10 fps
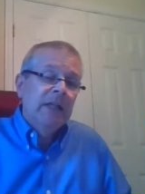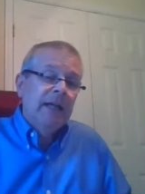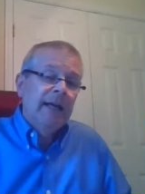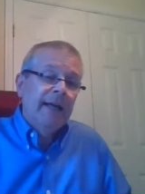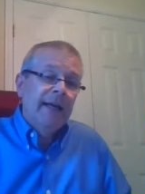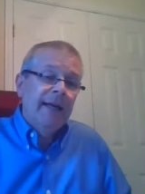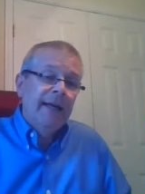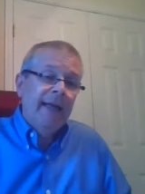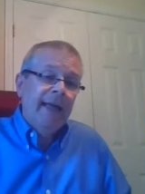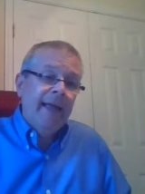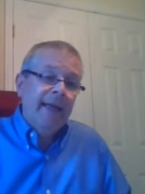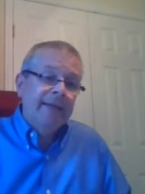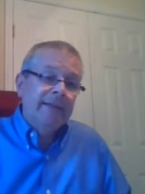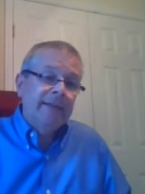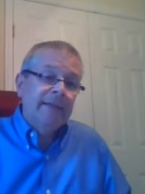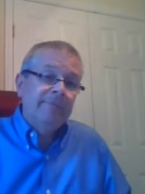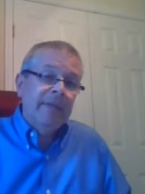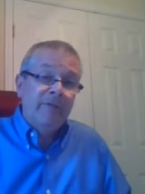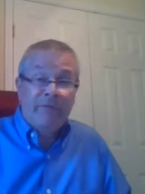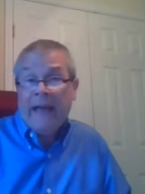And
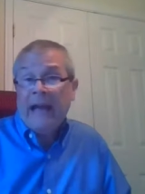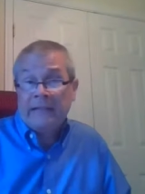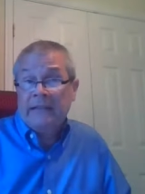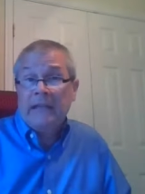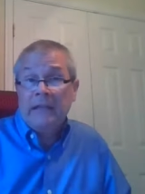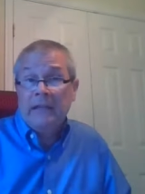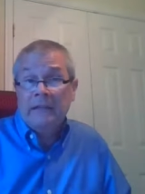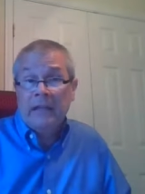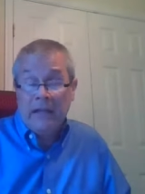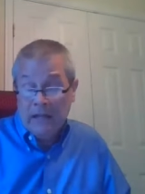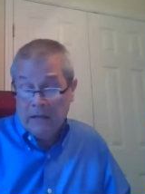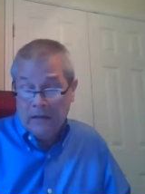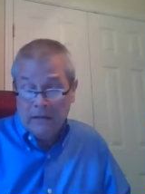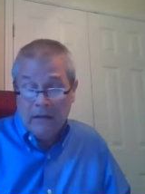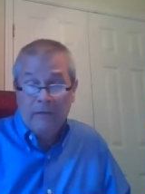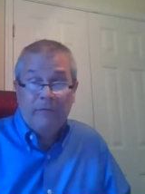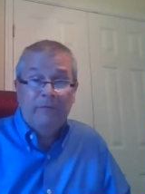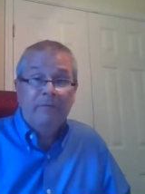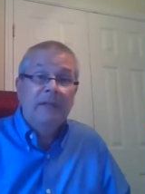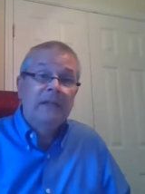in fact, at the end of
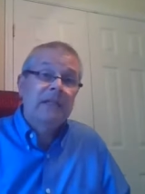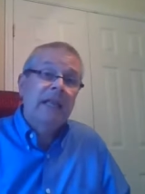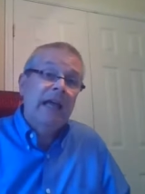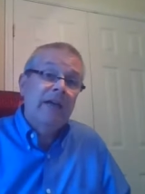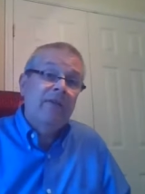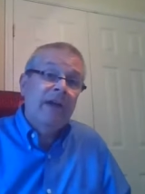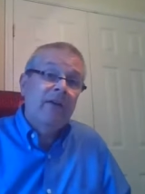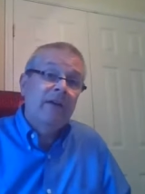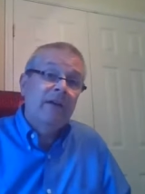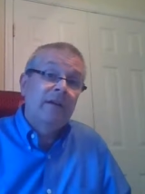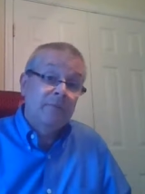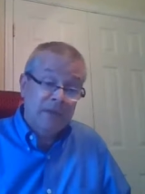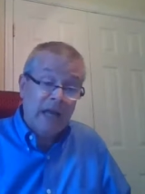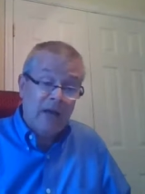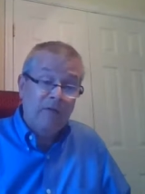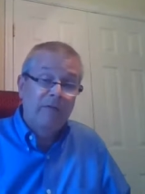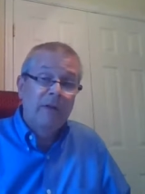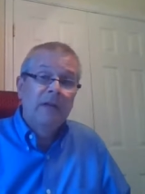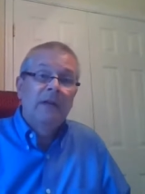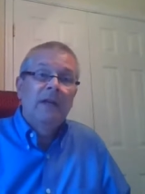his life, Herod himself
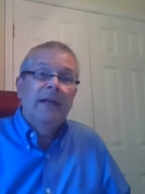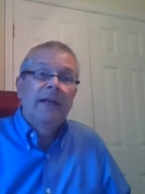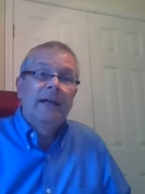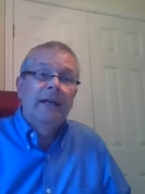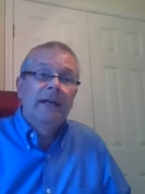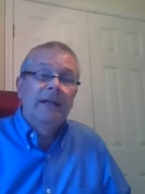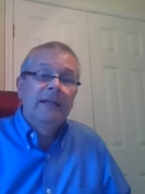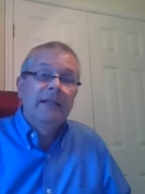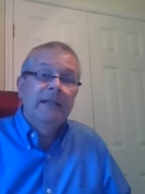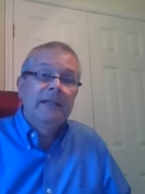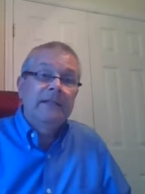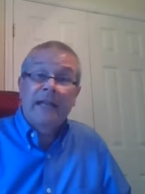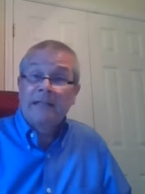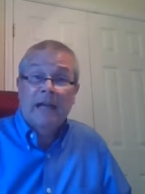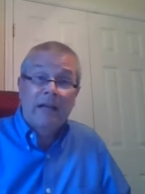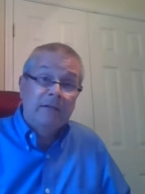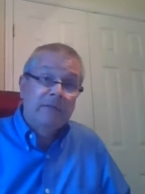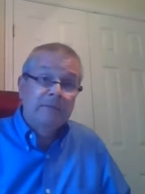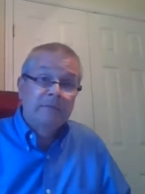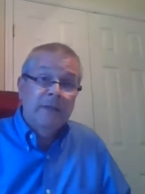is
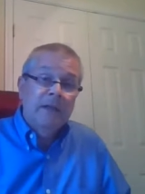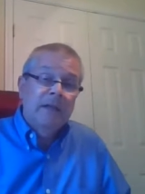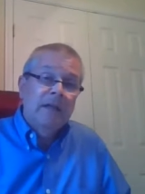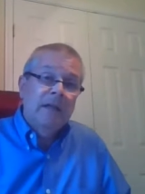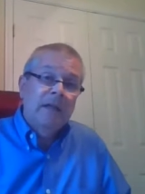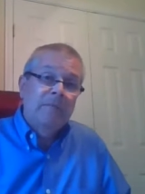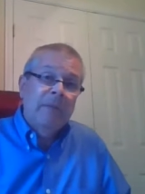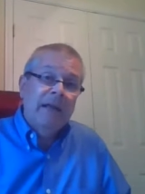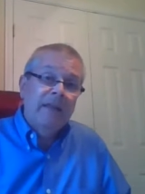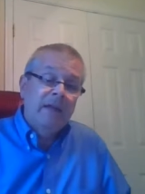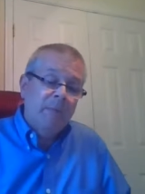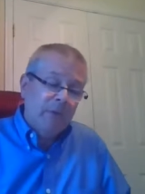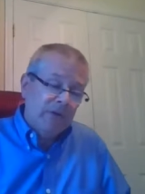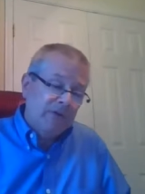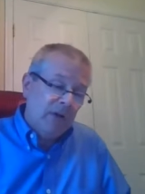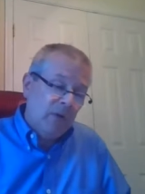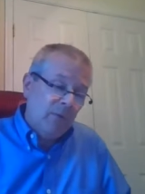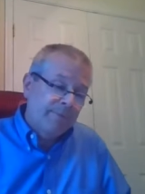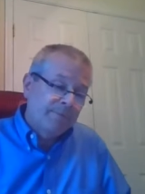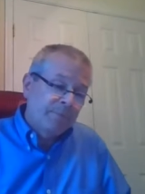exiled by the emperor.
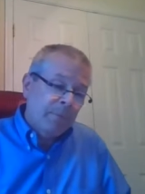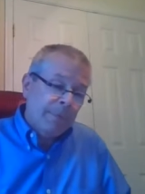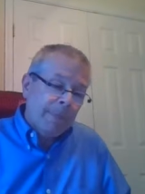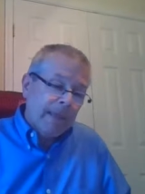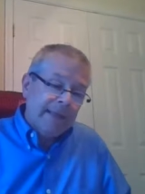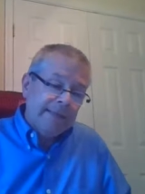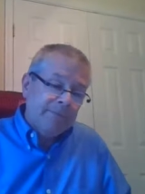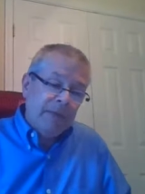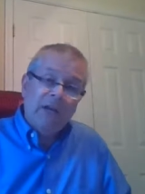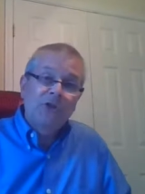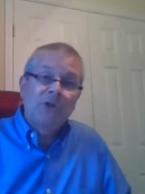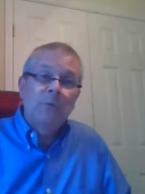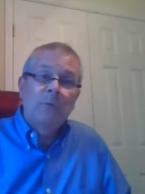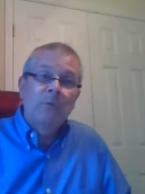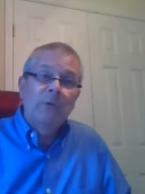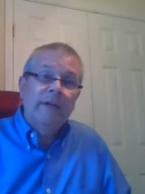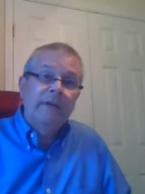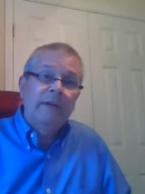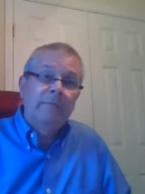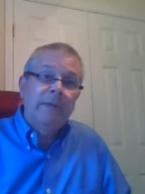So because you were ruling
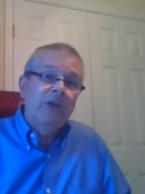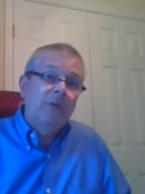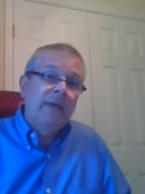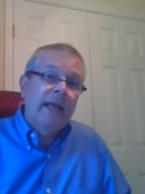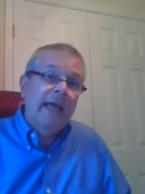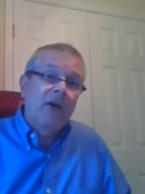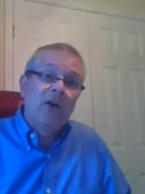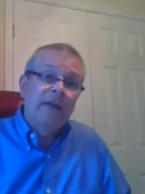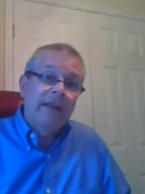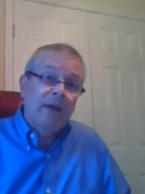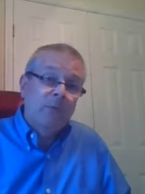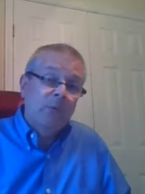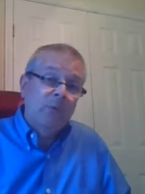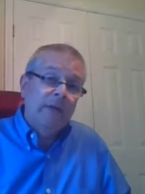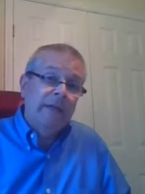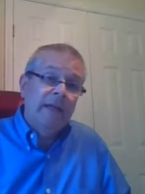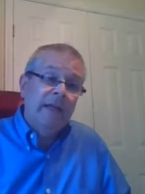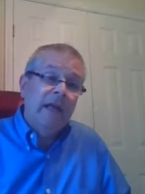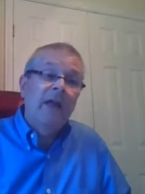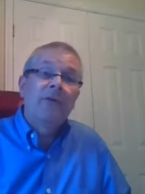didn't mean you would hang on to that rule,
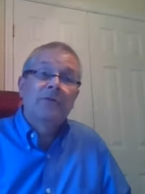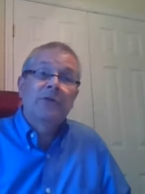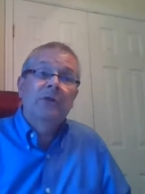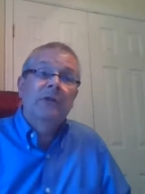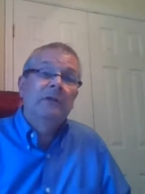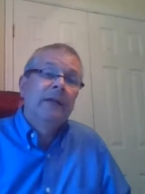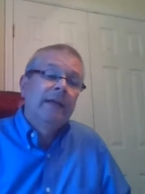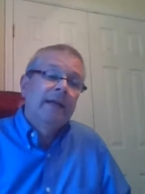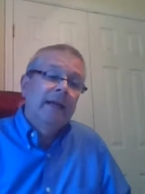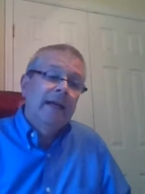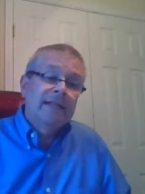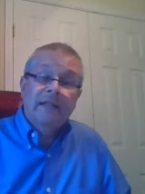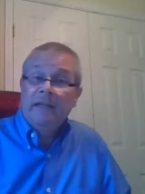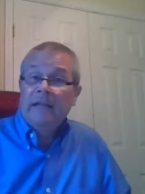and others could send